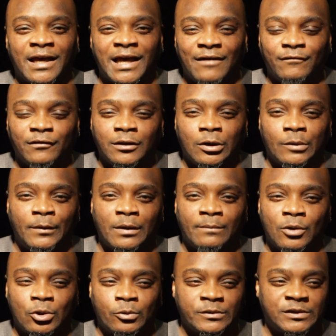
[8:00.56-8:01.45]
Have a little bit
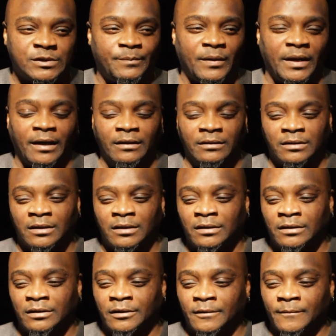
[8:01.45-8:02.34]
more respect.
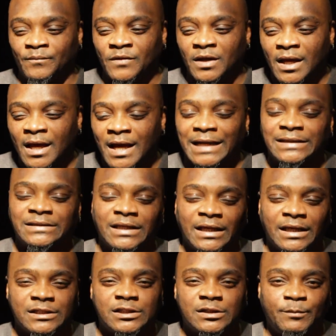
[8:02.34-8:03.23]
I
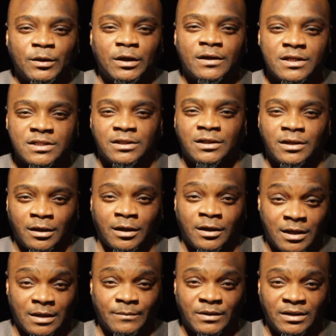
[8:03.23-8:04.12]
think it's because of the
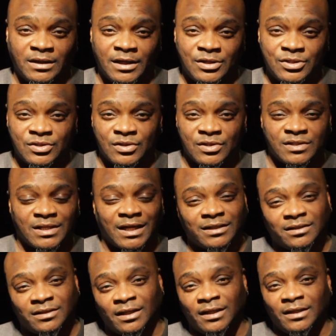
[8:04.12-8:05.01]
accommodations. I
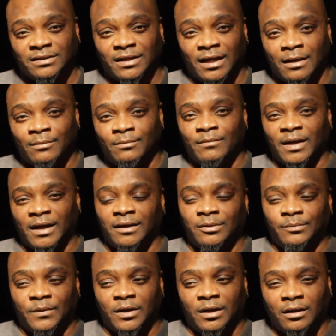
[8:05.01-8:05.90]
think that
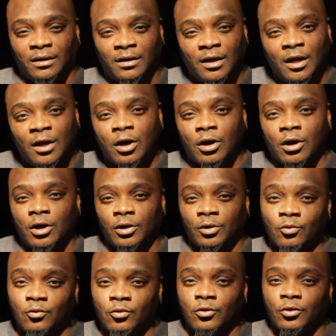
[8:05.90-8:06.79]
maybe Art
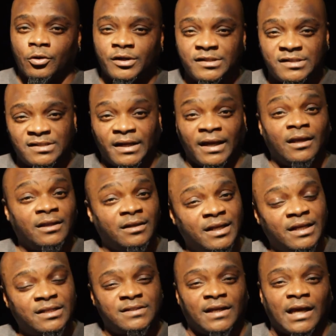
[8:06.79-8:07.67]
of War, Saint,
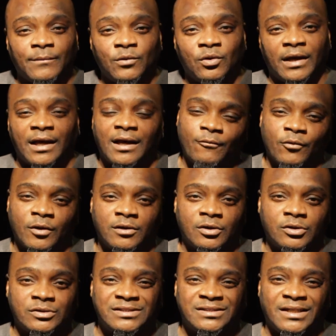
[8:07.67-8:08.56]
next time you have one of
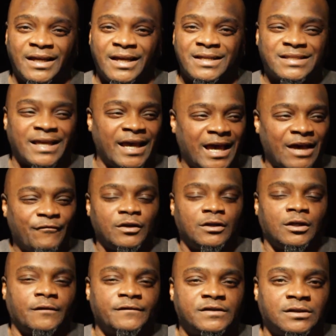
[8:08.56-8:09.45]
those things, have
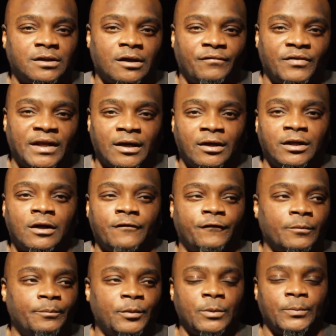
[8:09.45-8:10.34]
enough stuff down there
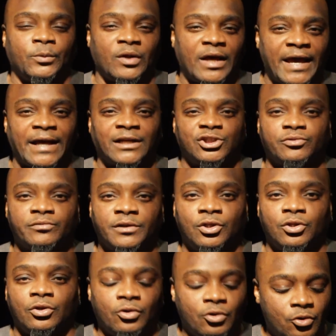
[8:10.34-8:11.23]
for people to actually
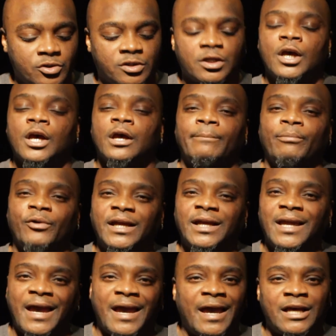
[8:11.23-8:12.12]
use.
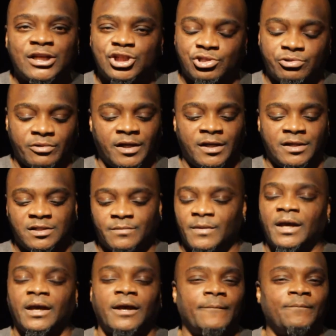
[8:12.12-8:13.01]
Bring ashtrays,
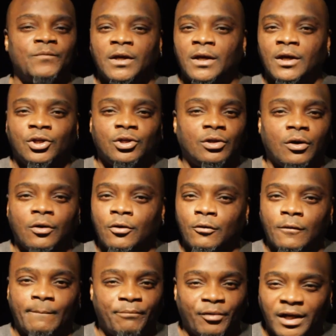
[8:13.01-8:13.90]
man. You
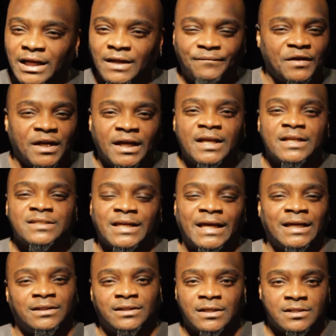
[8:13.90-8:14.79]
know, bring things
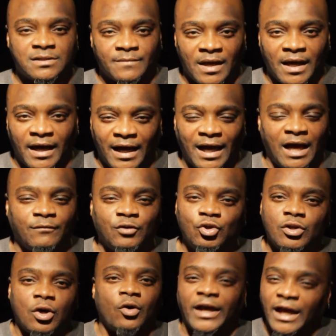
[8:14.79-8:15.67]
like this, man. Have,
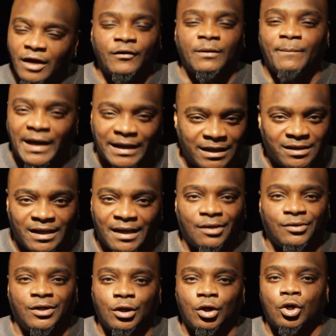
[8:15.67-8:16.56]
you know, everybody
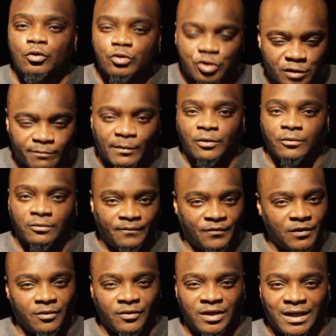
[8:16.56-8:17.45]
down there gonna smoke,
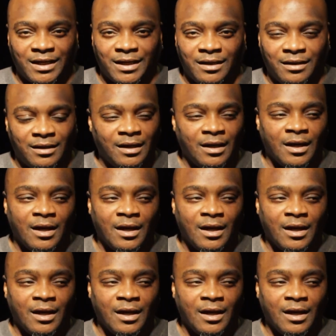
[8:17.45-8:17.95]
okay?